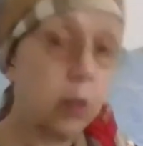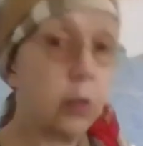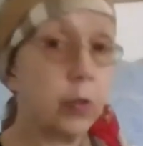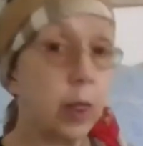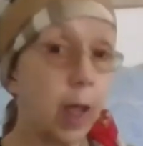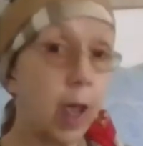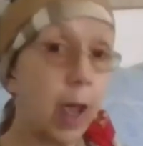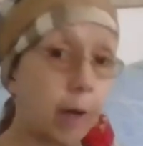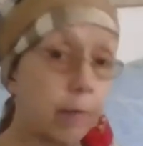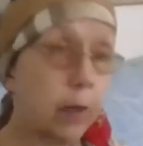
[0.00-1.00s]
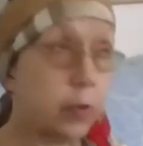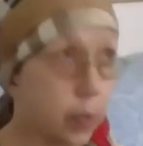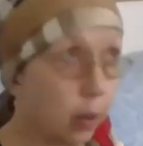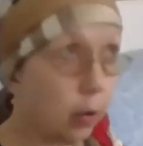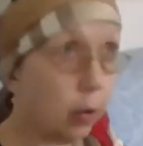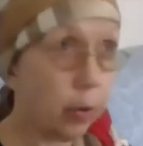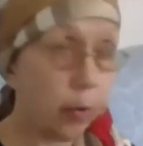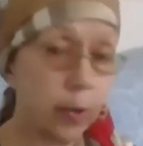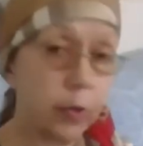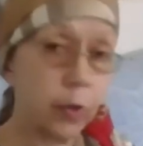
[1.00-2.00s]
You see, every single
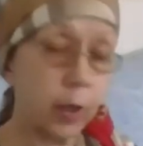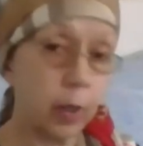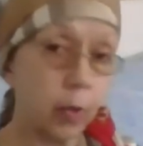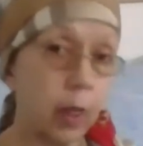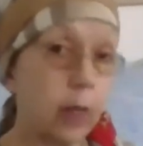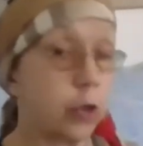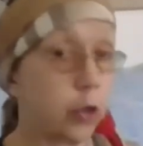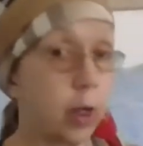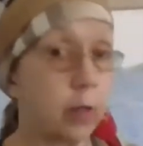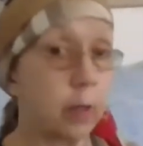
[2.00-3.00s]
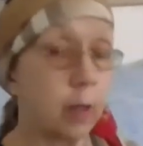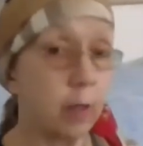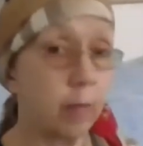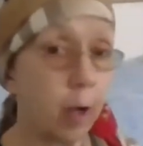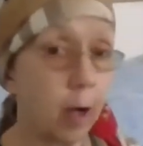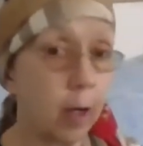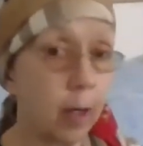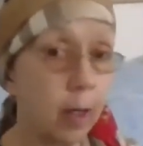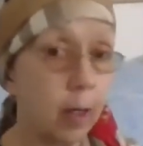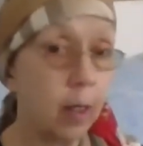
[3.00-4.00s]
Christian is chastened of God.
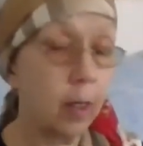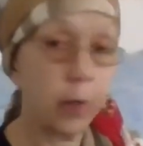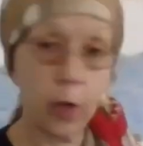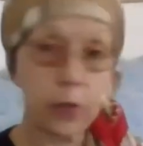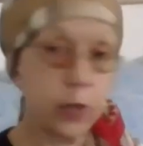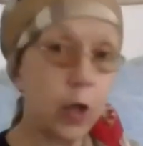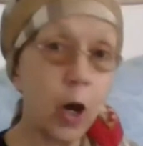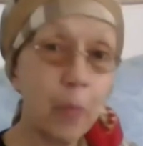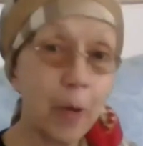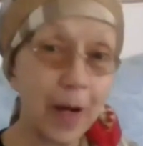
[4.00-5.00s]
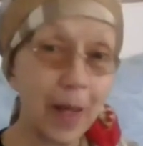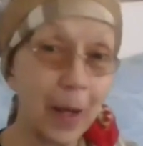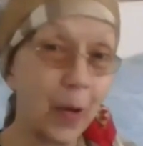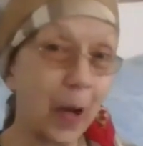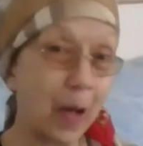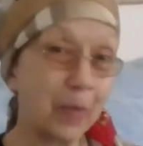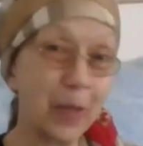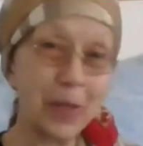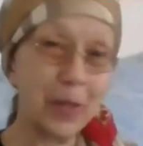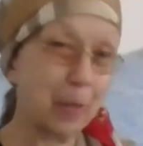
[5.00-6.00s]
There is nobody who comes
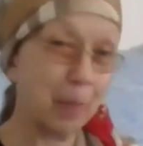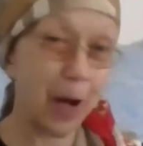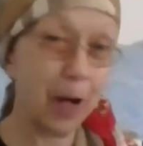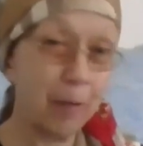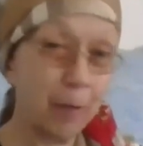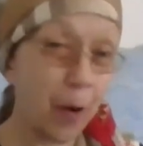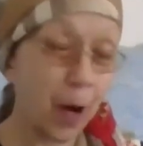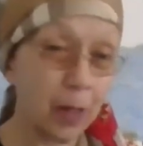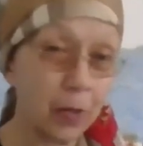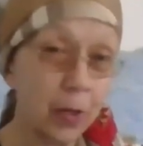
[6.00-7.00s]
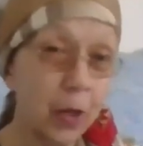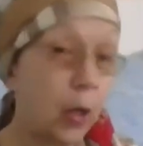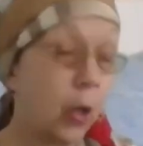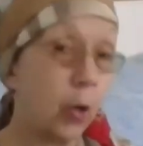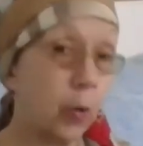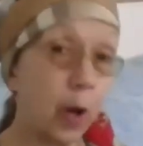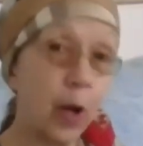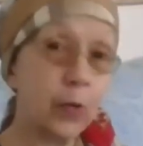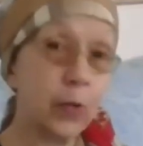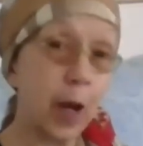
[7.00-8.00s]
into the body of Christ who
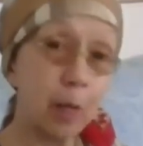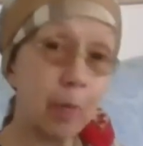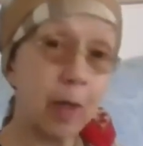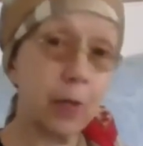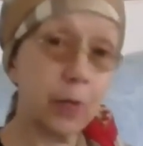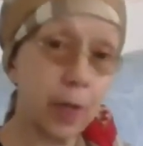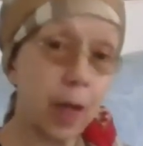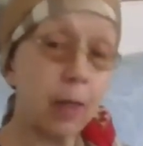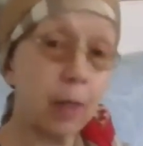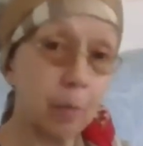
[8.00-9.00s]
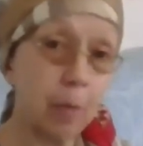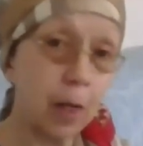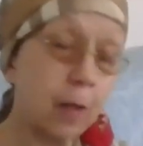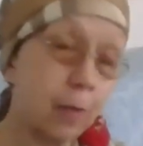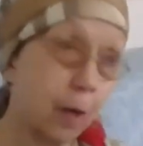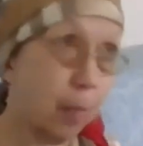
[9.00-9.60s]
knows how to be a saint the minute they're